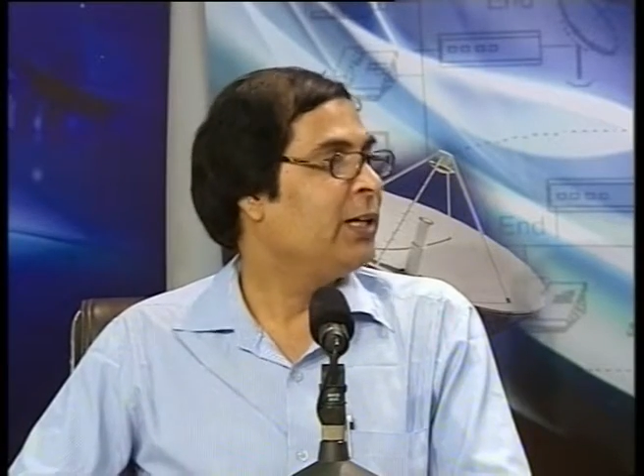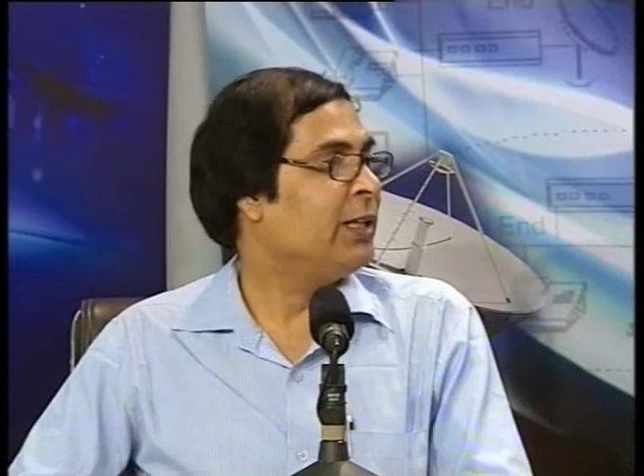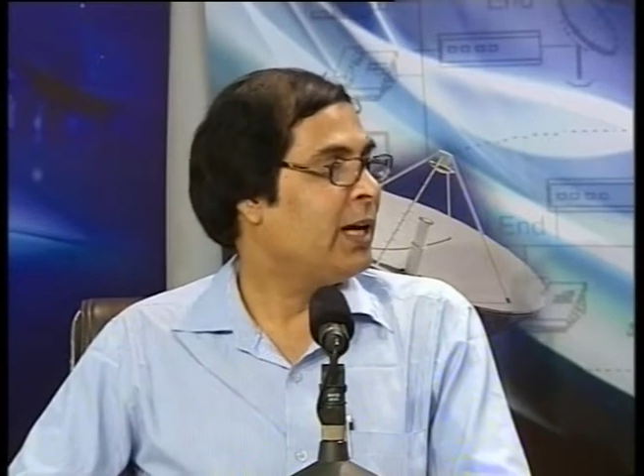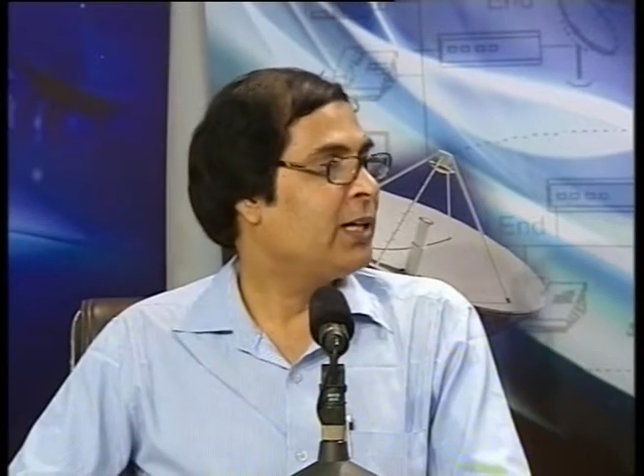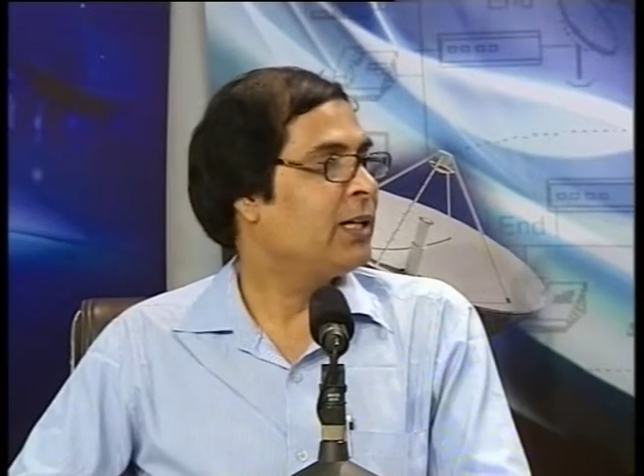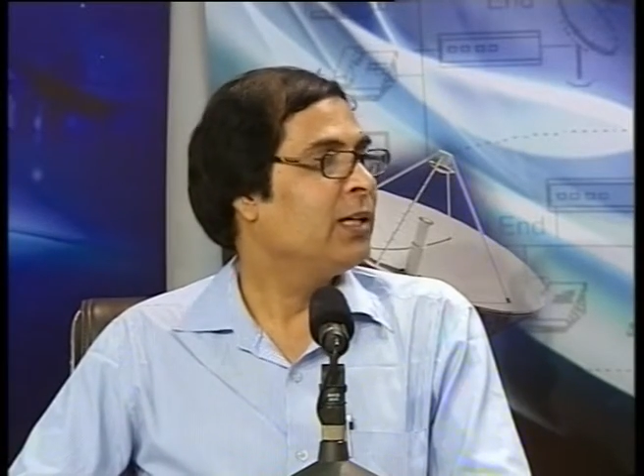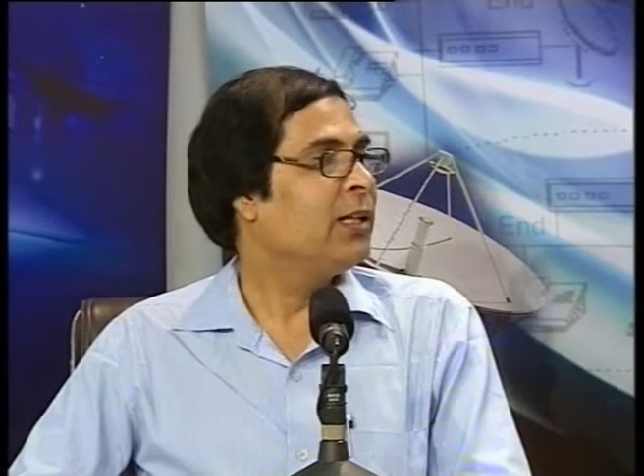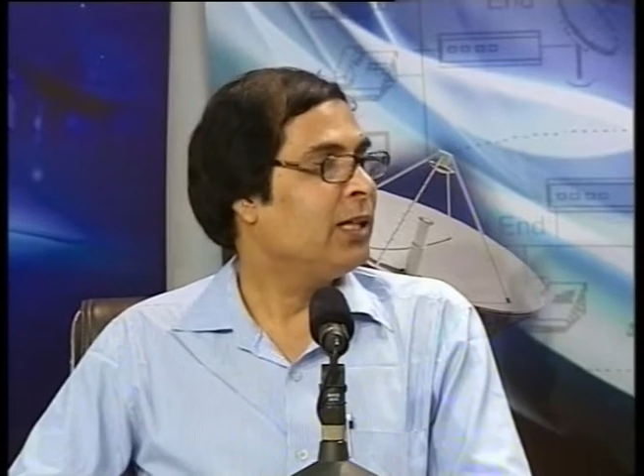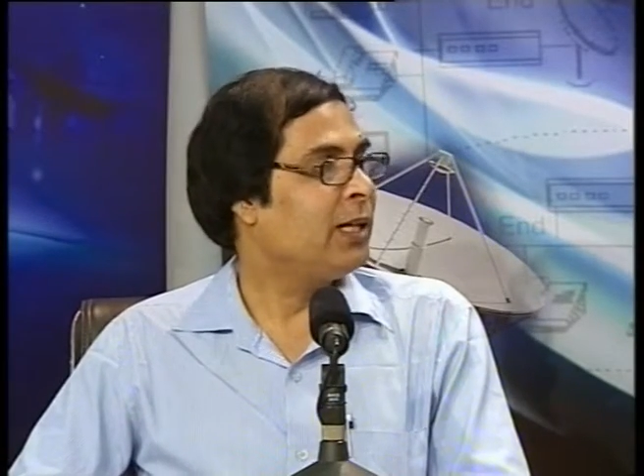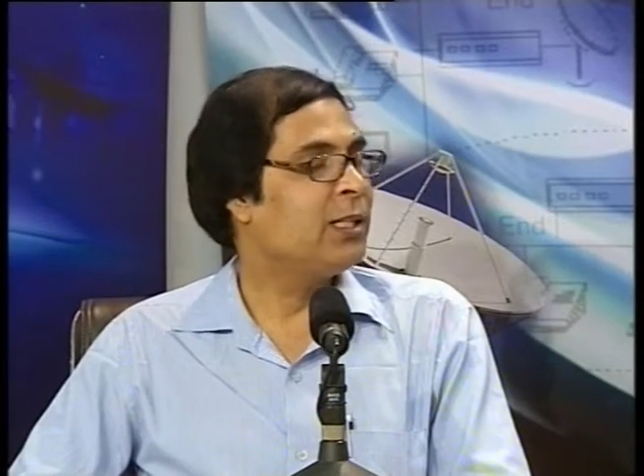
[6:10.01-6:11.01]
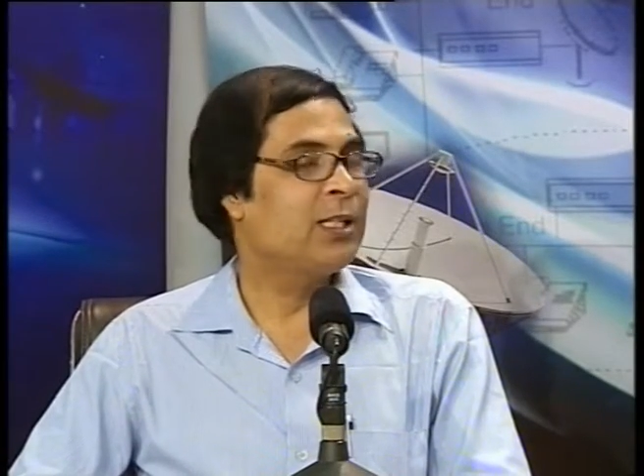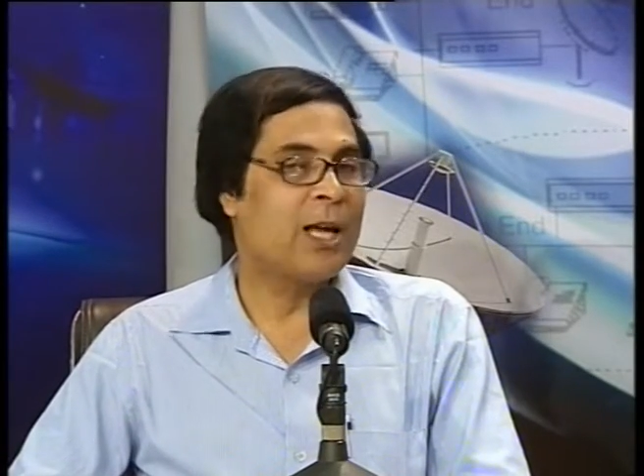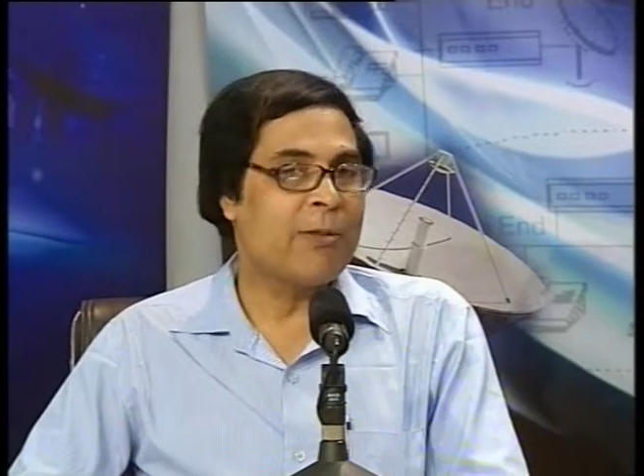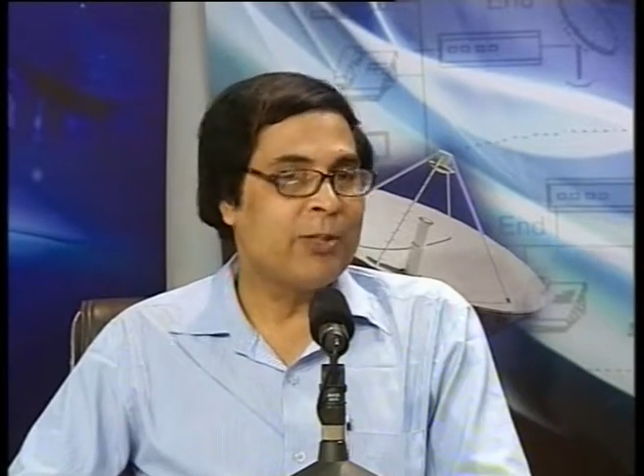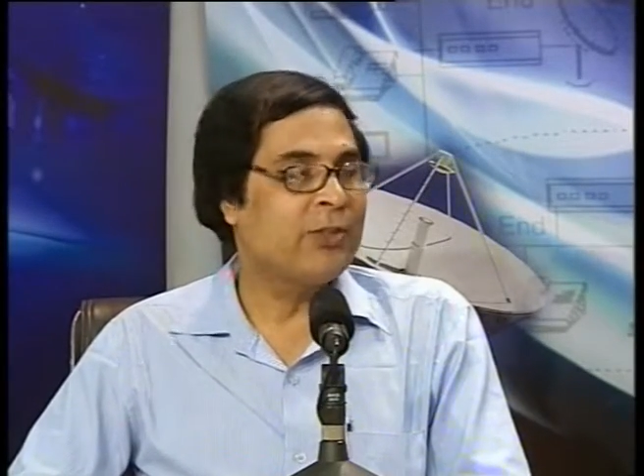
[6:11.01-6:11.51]
that there is
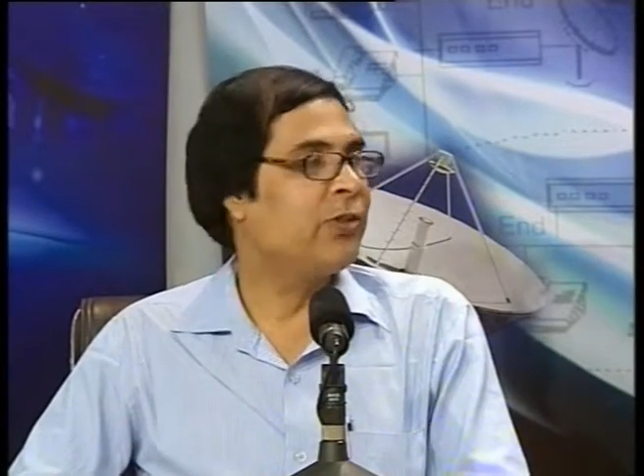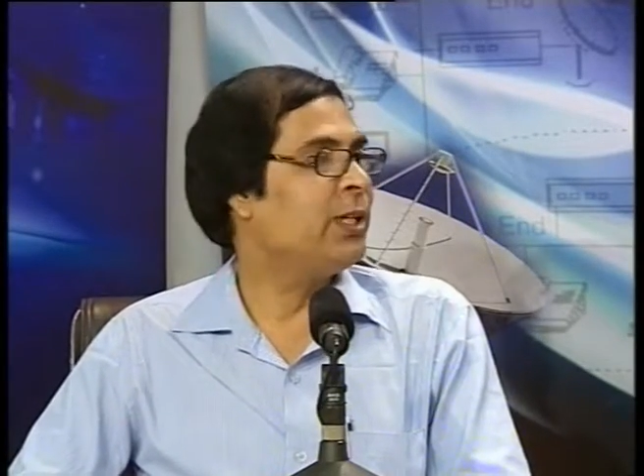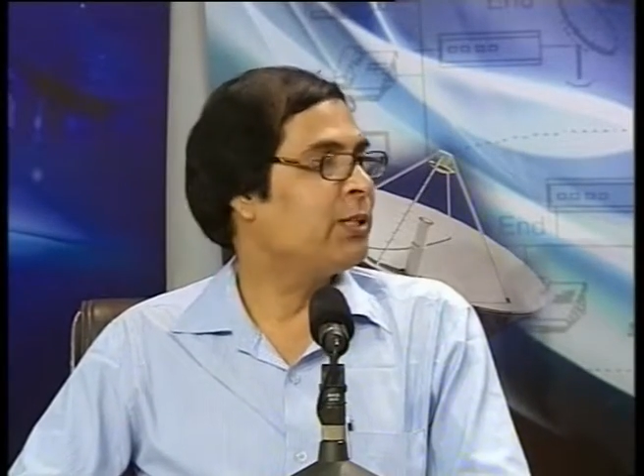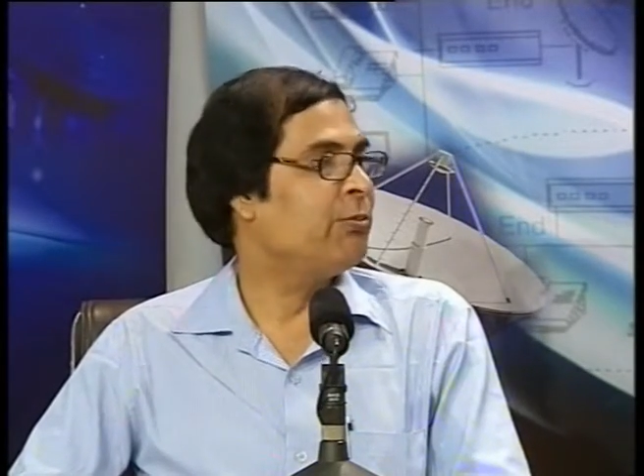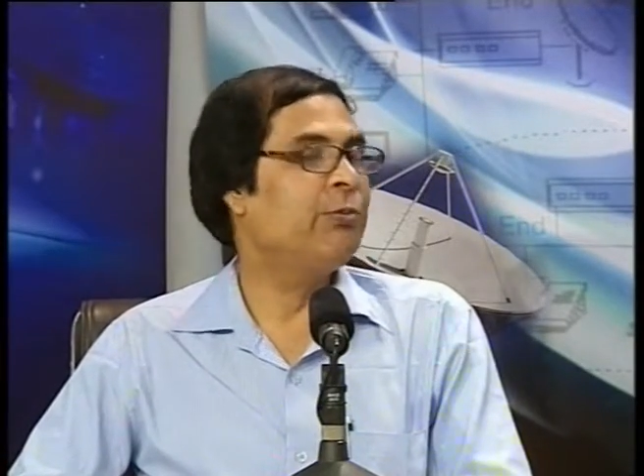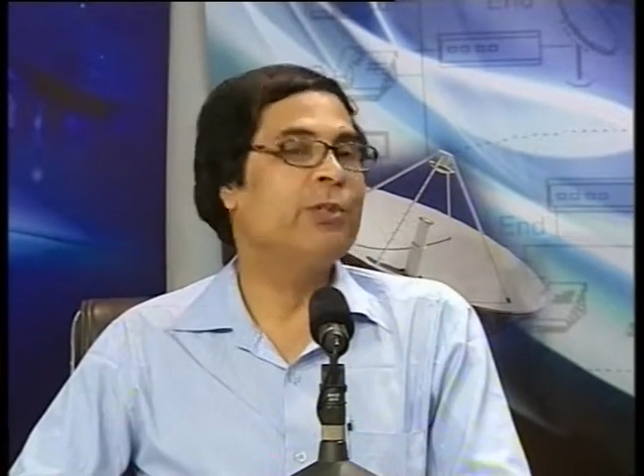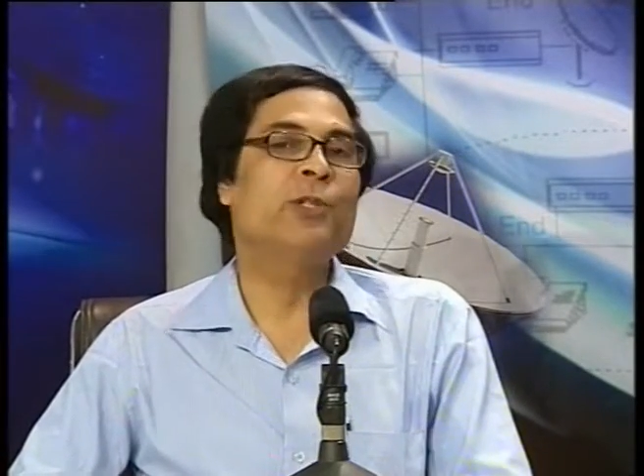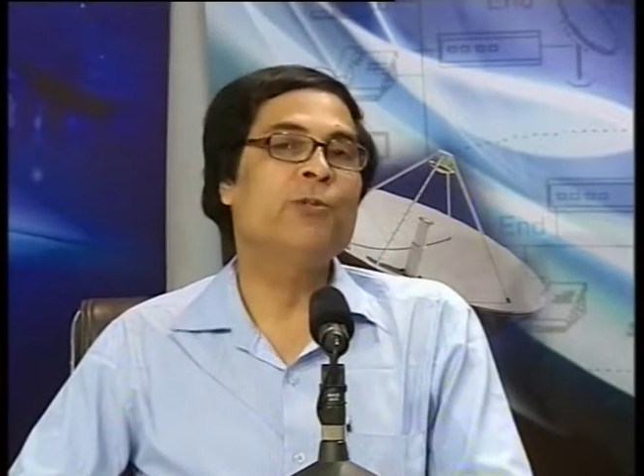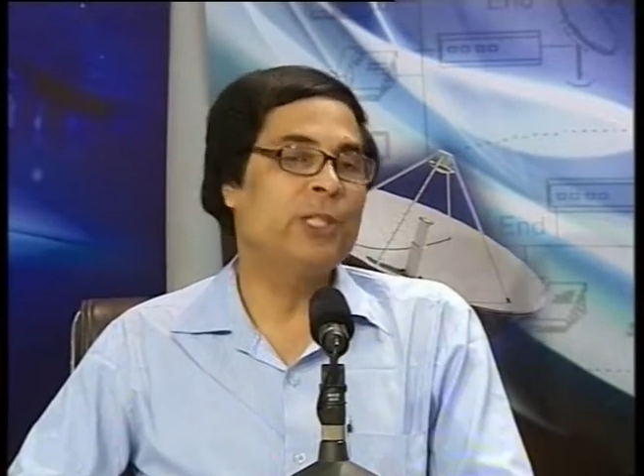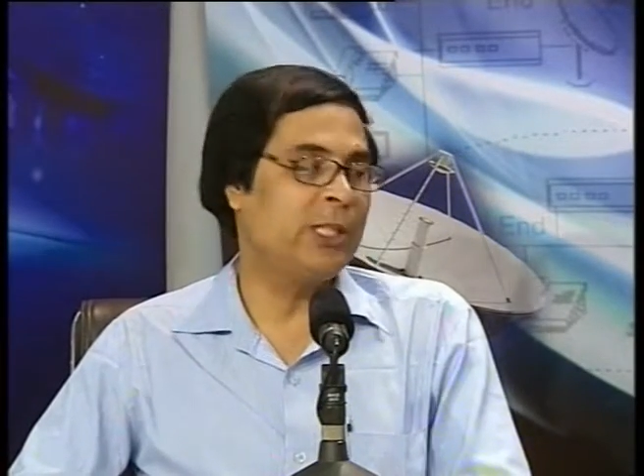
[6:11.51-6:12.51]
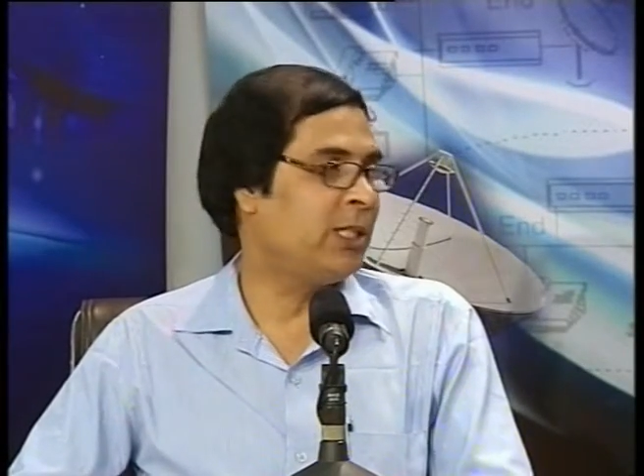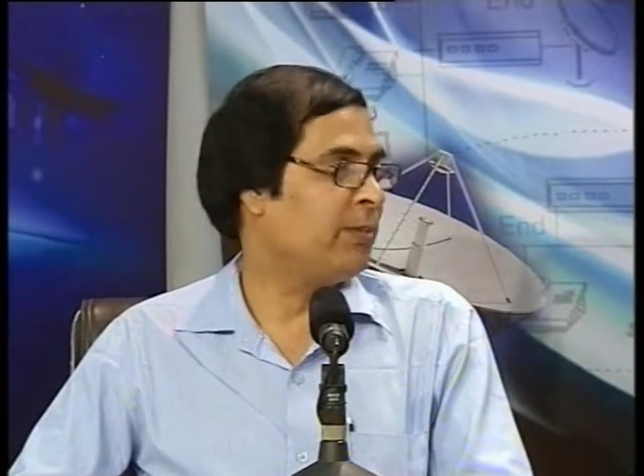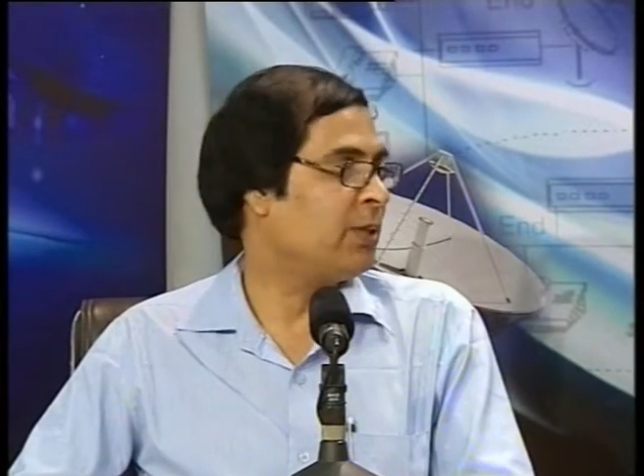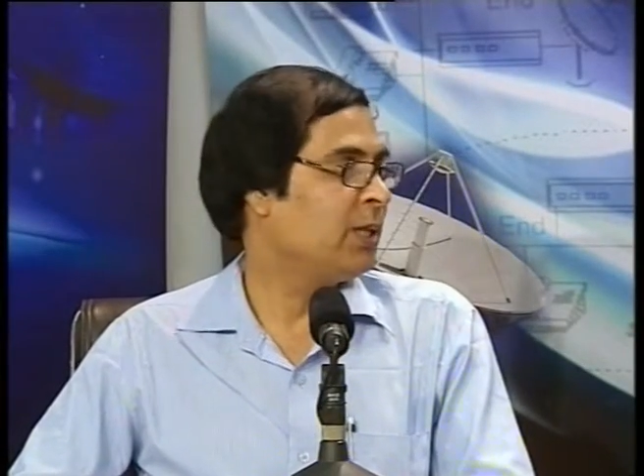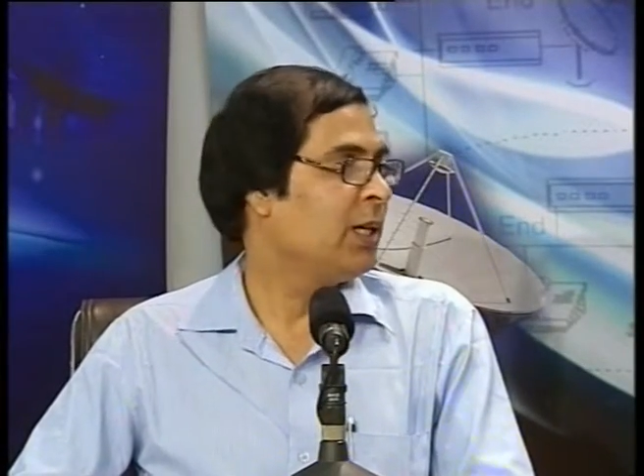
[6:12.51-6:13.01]
some difference between the two
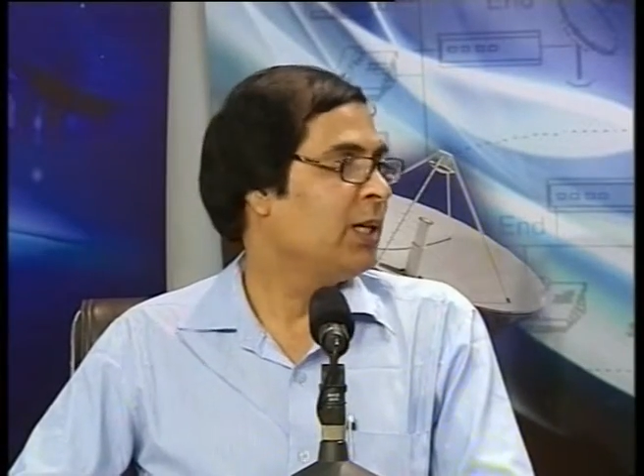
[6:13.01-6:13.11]
systems.